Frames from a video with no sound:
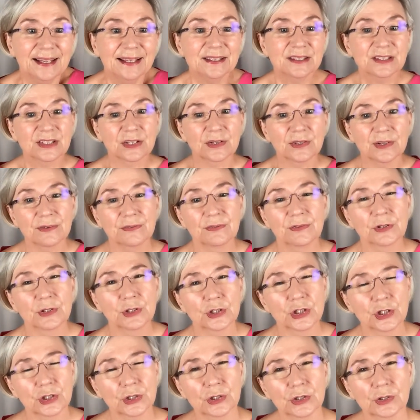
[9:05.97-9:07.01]
So if you
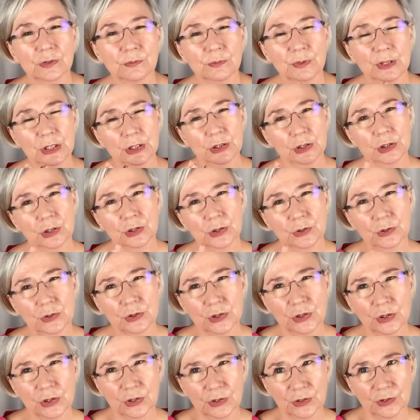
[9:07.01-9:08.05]
when you
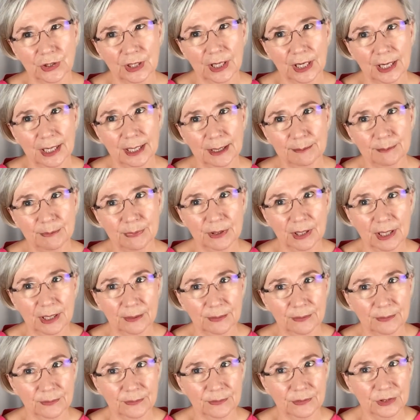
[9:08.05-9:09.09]
choose your
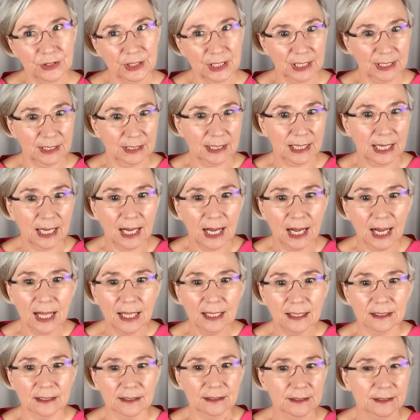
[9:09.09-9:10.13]
eyebrow gel
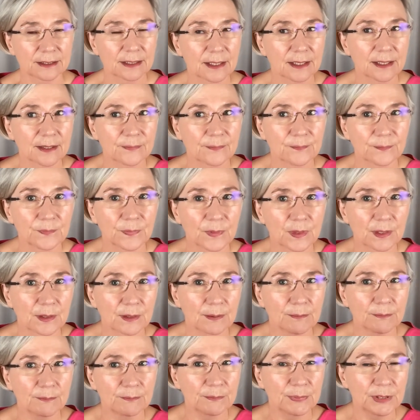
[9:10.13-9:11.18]
color,
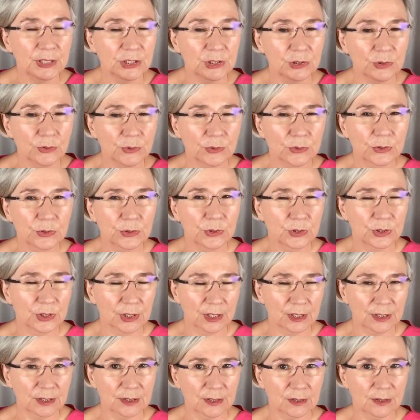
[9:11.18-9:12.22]
be sure to
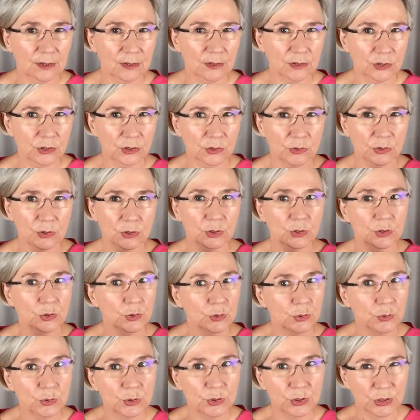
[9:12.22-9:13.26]
not choose
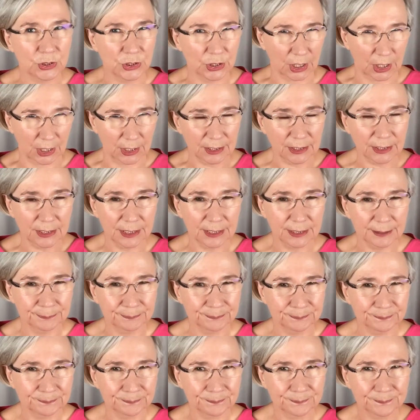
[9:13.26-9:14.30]
too dark.
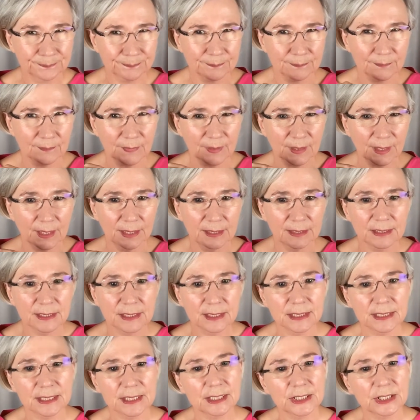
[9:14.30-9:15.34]

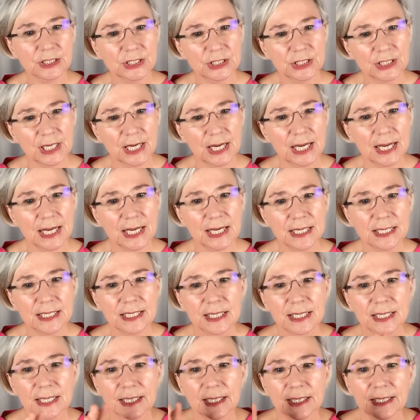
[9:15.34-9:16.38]
Just a shade
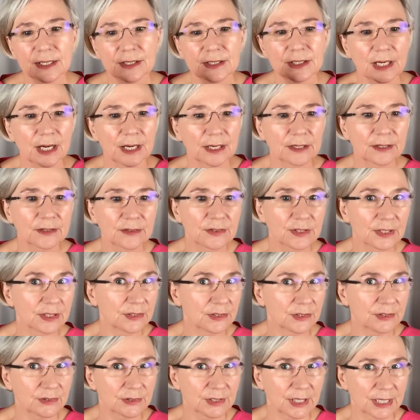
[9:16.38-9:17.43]
darker than
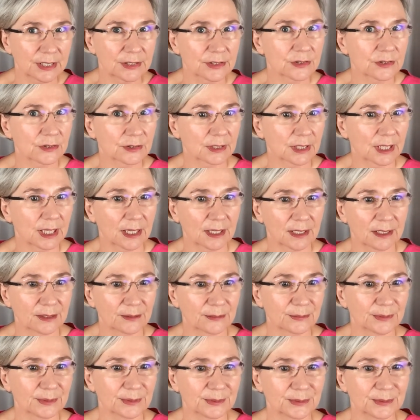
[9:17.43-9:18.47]
your natural color
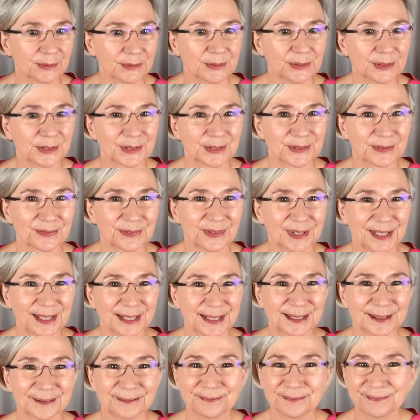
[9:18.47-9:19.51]
will do just
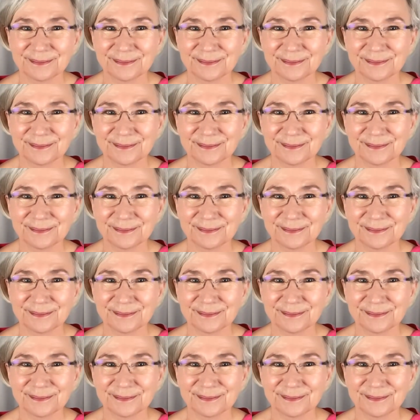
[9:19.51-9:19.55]
fine.